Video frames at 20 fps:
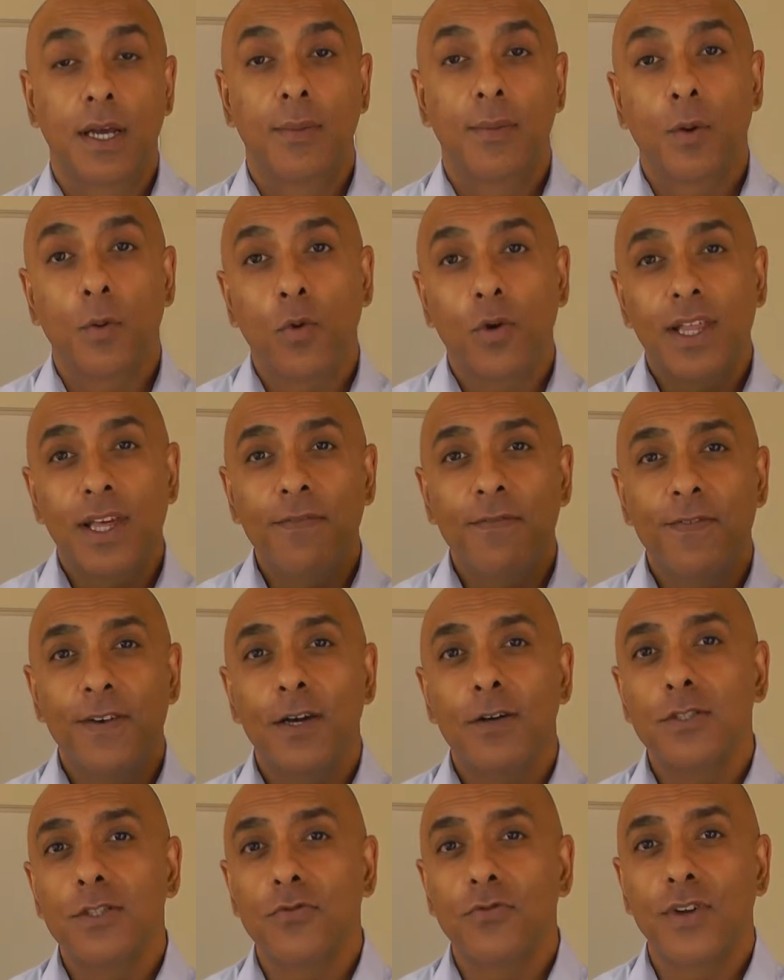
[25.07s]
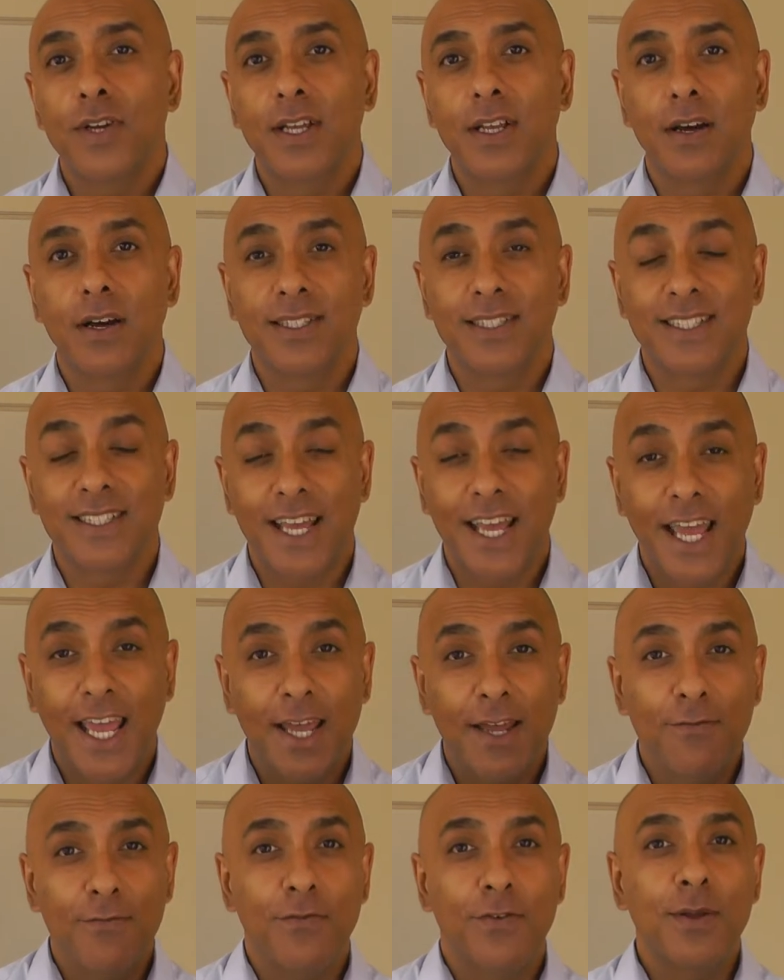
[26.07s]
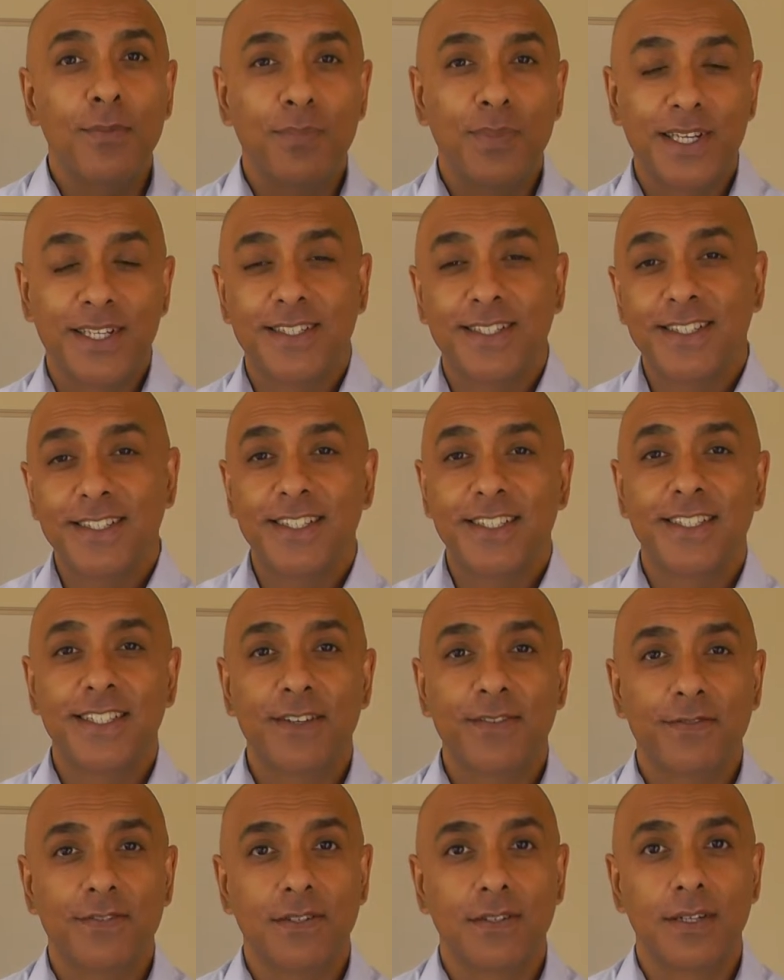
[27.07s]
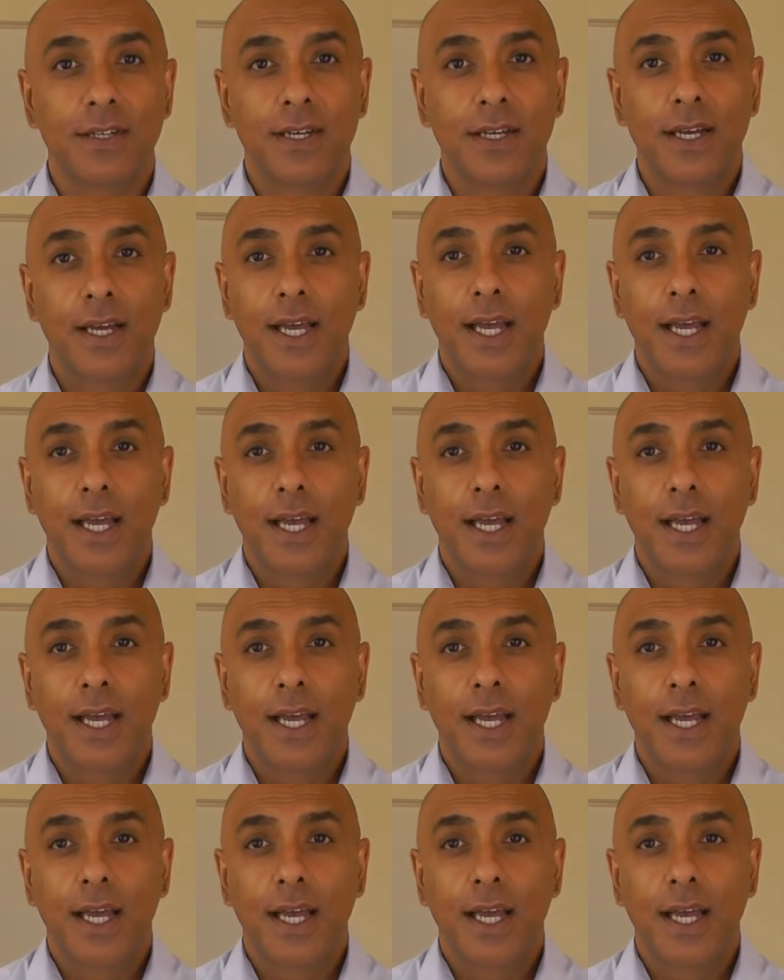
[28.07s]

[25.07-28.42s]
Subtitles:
But what they fail to realize is that every business is different.